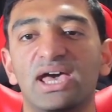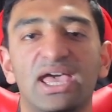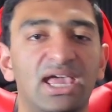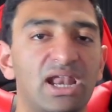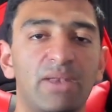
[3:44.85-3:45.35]

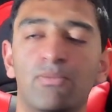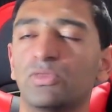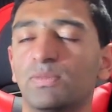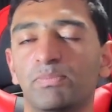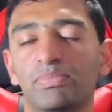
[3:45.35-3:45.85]
and the
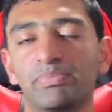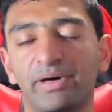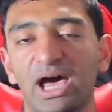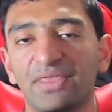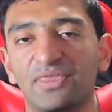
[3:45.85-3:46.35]

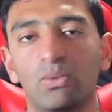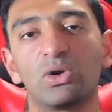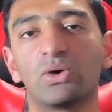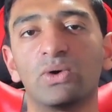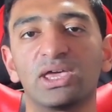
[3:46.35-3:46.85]
path that we're
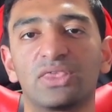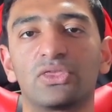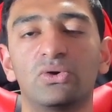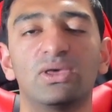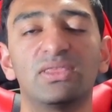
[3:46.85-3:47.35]
going
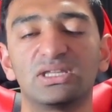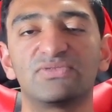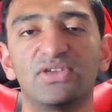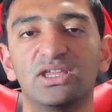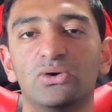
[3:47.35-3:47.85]
through in this
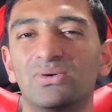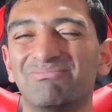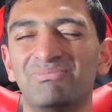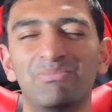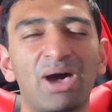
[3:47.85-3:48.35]
video
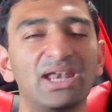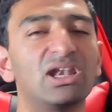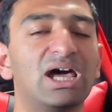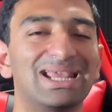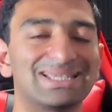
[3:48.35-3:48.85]
might
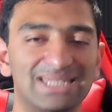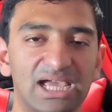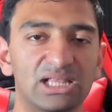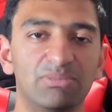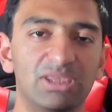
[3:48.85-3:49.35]
not
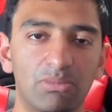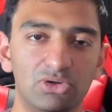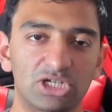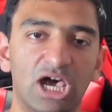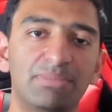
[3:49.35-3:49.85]
exactly be the most
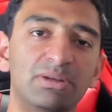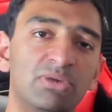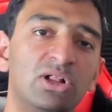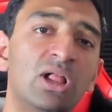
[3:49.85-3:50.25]
optimal,